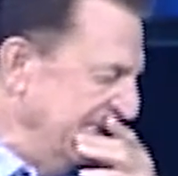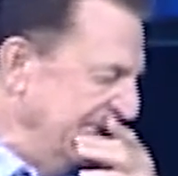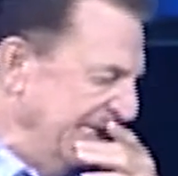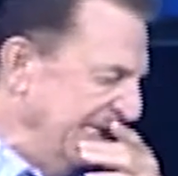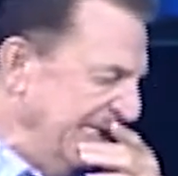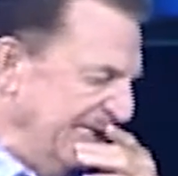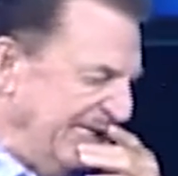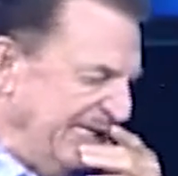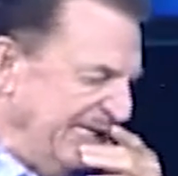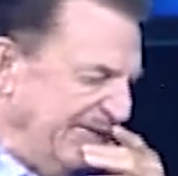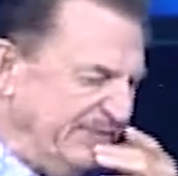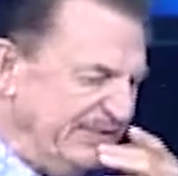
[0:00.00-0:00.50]

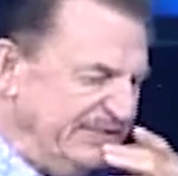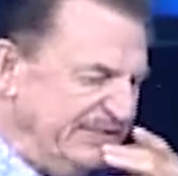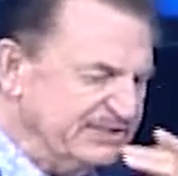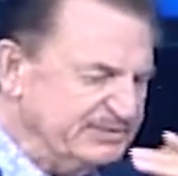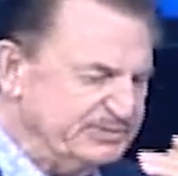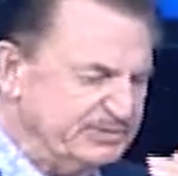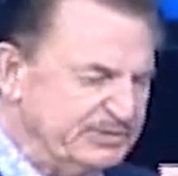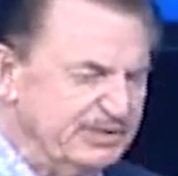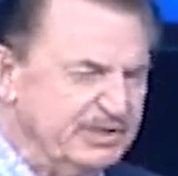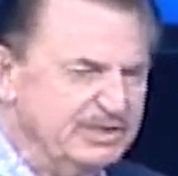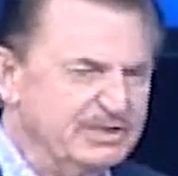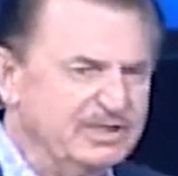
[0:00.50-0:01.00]
and I mean, the
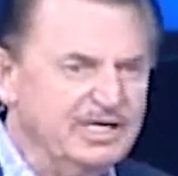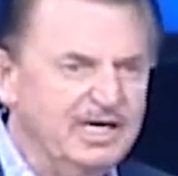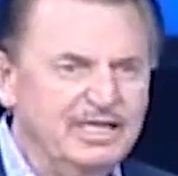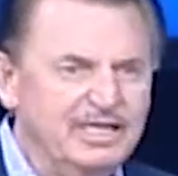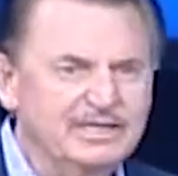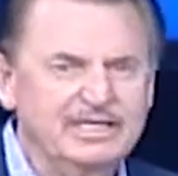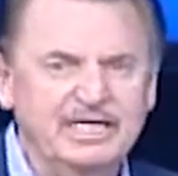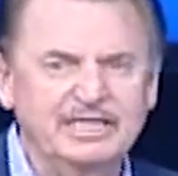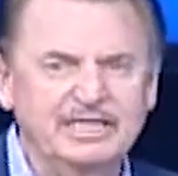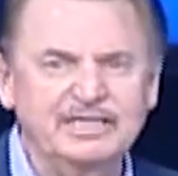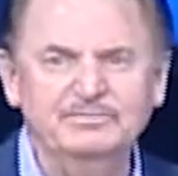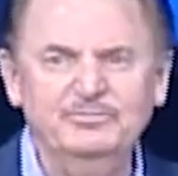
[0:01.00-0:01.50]
Spirit of God
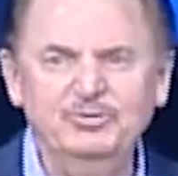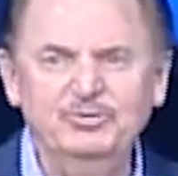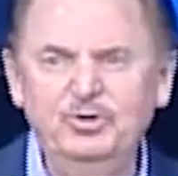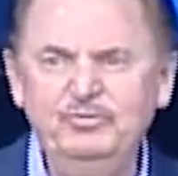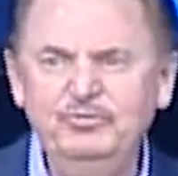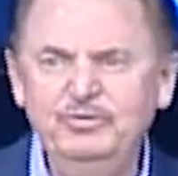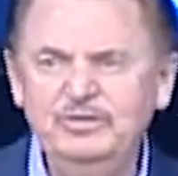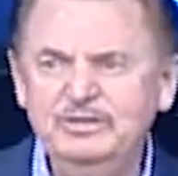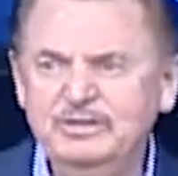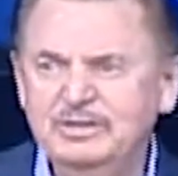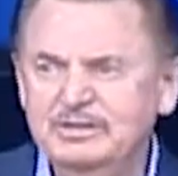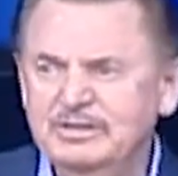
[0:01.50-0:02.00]
got to
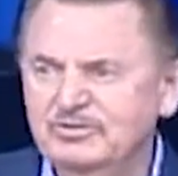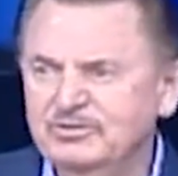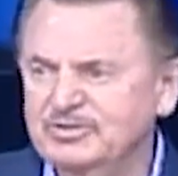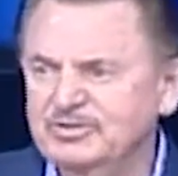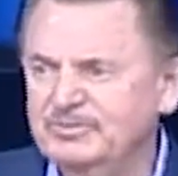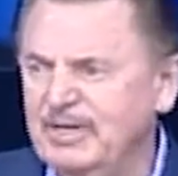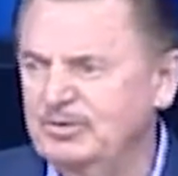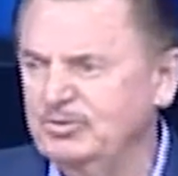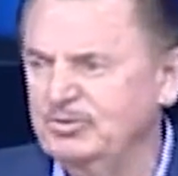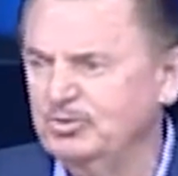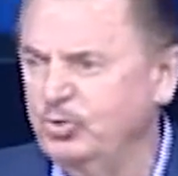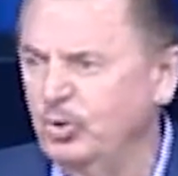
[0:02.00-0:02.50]
moving. There was
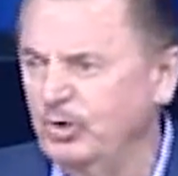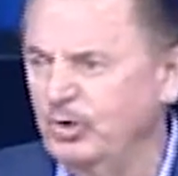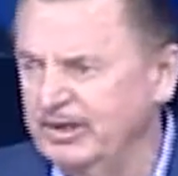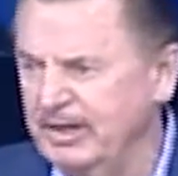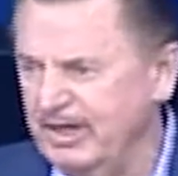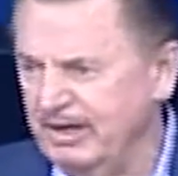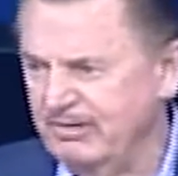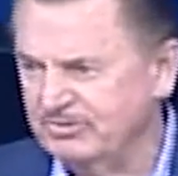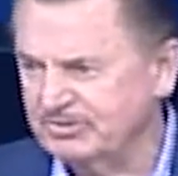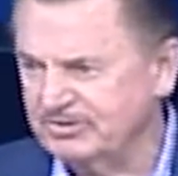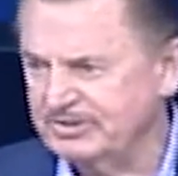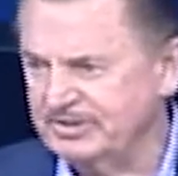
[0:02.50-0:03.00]
about 20
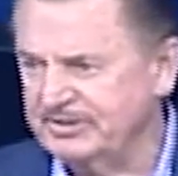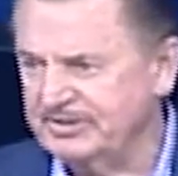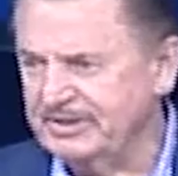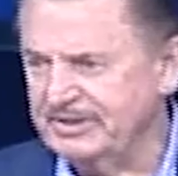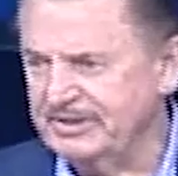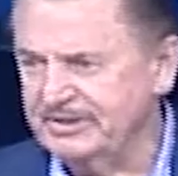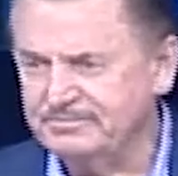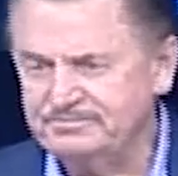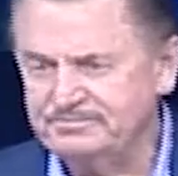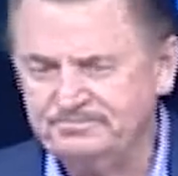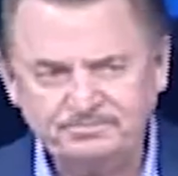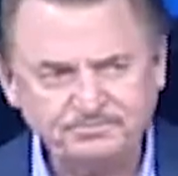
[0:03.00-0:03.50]
of us in there.